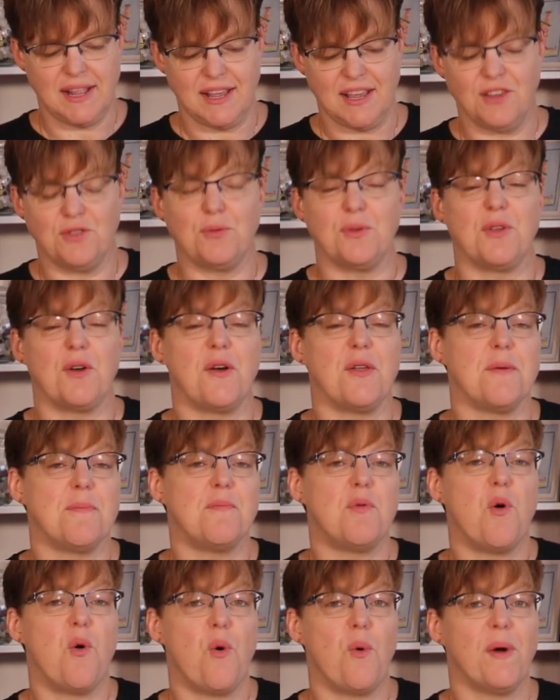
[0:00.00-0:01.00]
these with all the
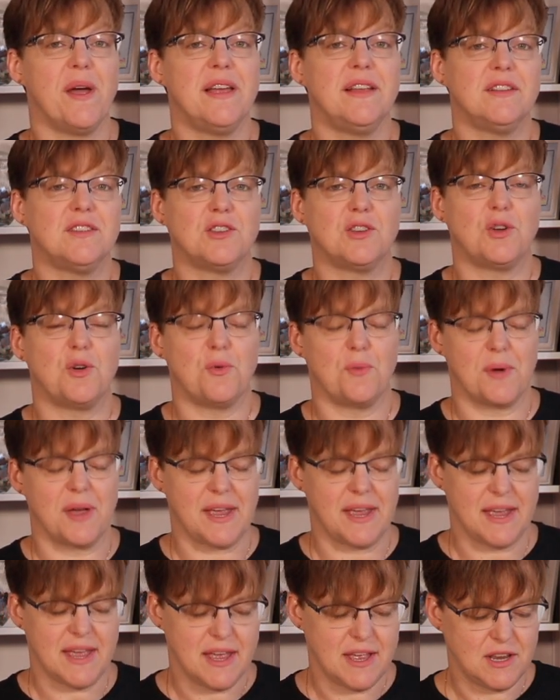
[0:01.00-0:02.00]
points
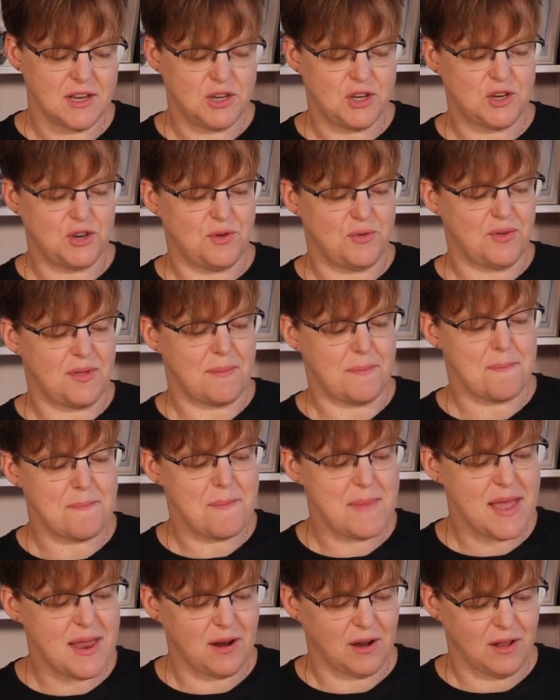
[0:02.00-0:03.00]
going to the
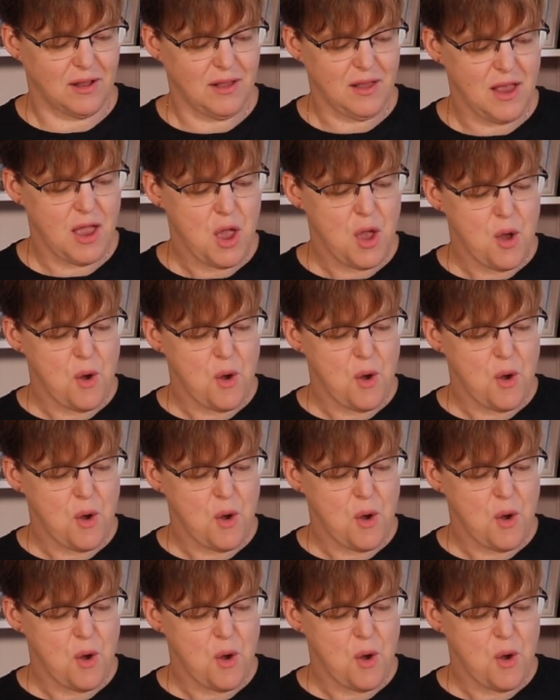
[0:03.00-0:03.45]
middle,